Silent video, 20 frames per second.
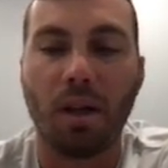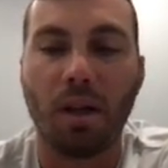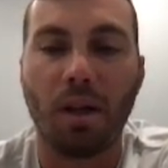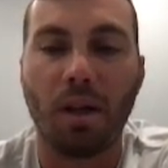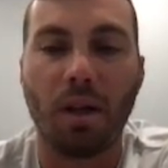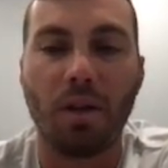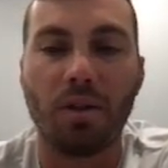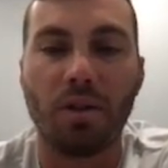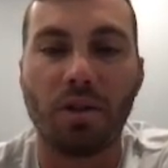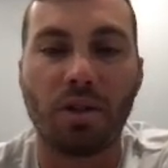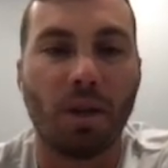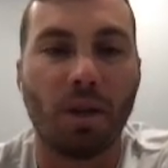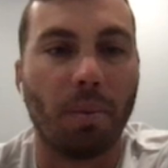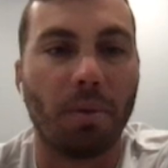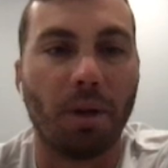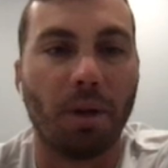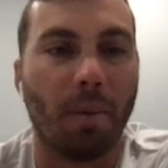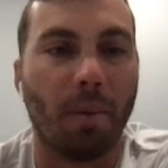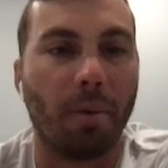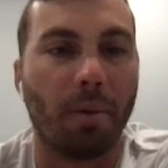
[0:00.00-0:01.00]
And just
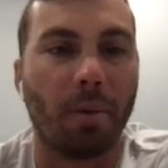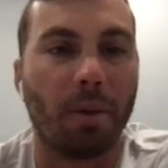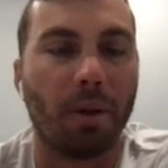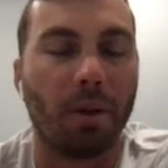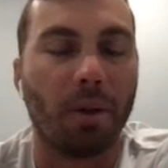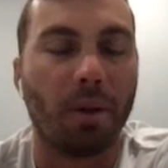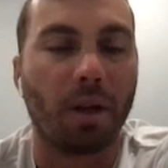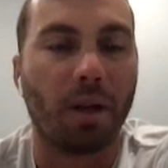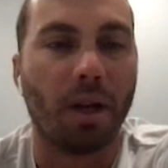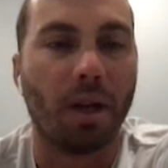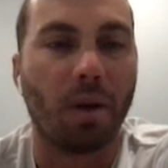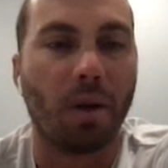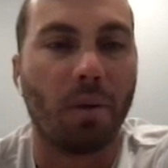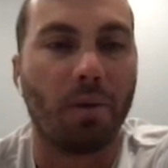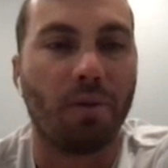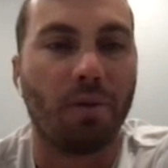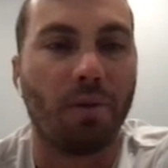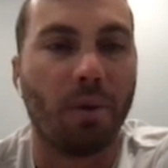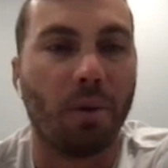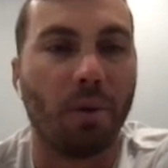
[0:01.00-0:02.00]
something I'm going to be looking at
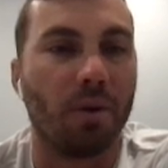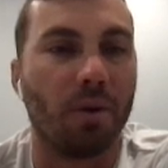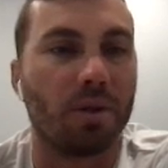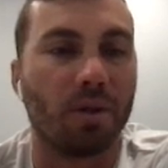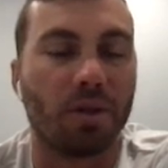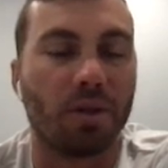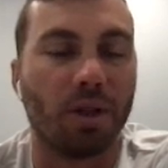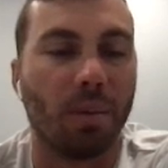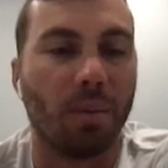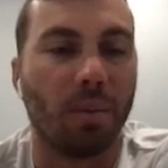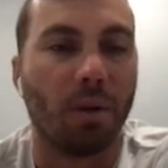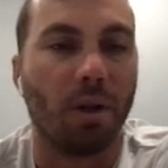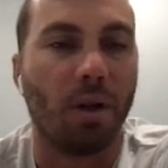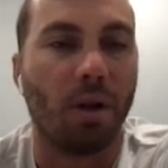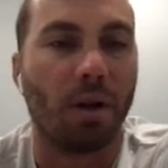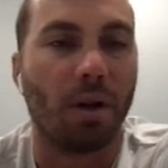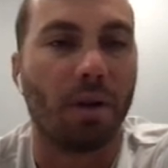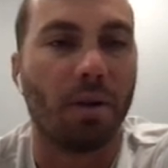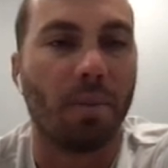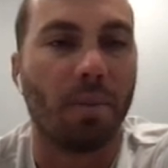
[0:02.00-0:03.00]
going forward. It's just something to
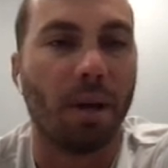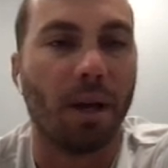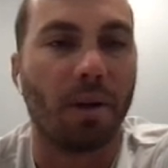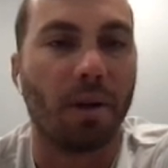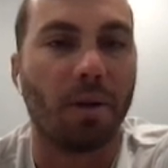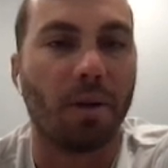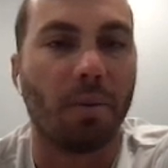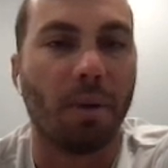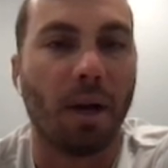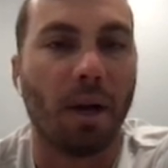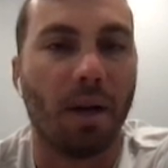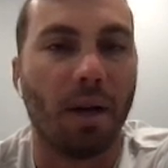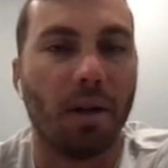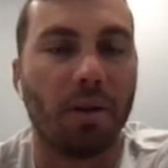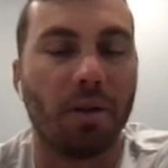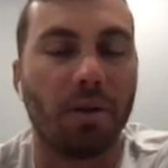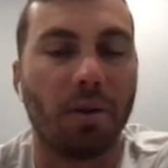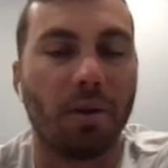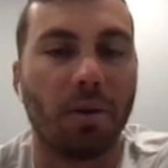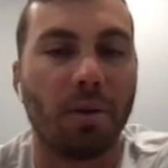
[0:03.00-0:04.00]
log in the back of your
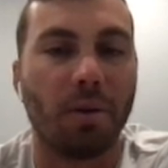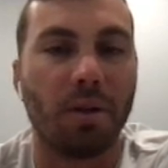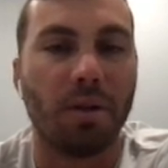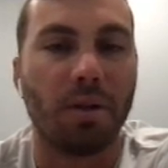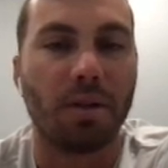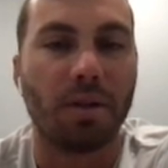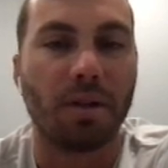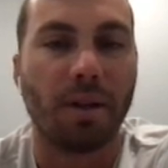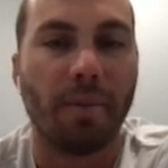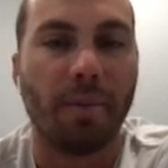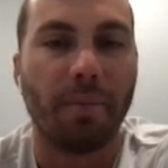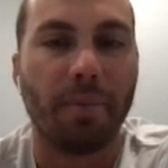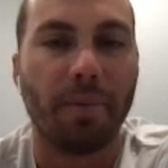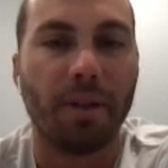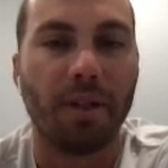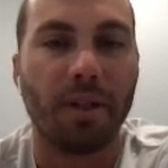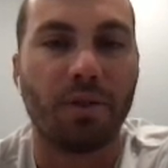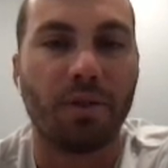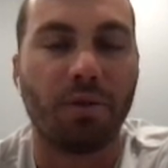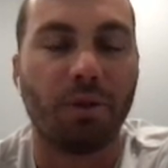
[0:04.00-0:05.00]
mind. You know, these
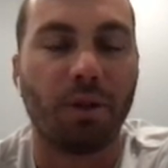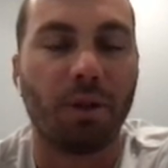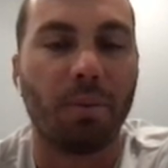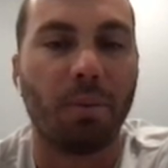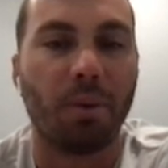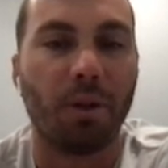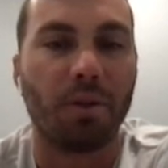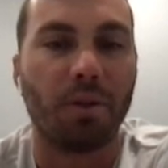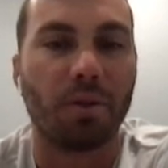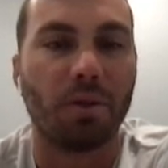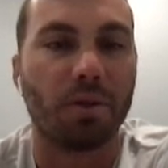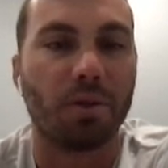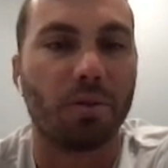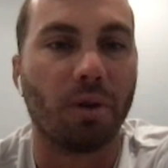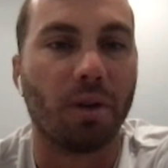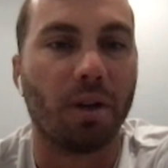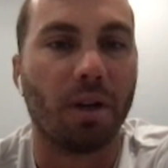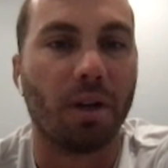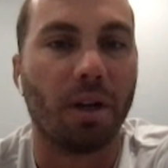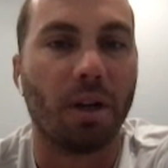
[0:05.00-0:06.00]
free blitzers
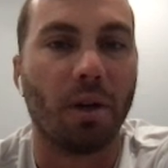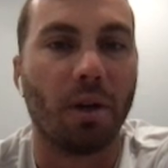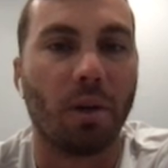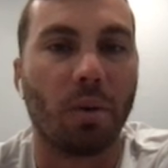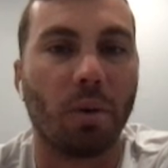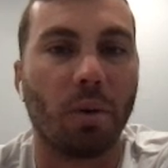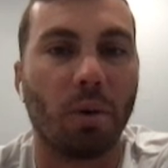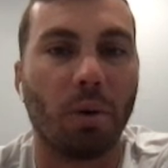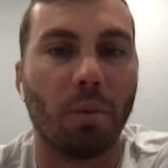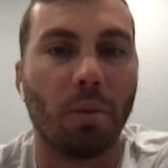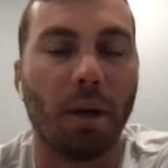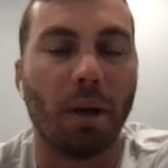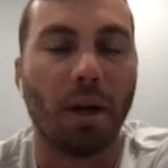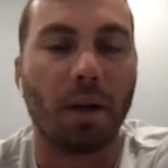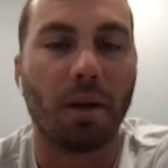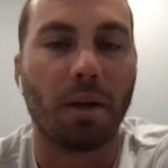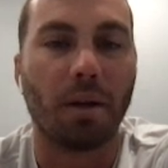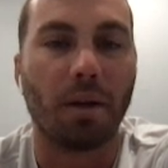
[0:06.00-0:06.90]
running at our quarterback.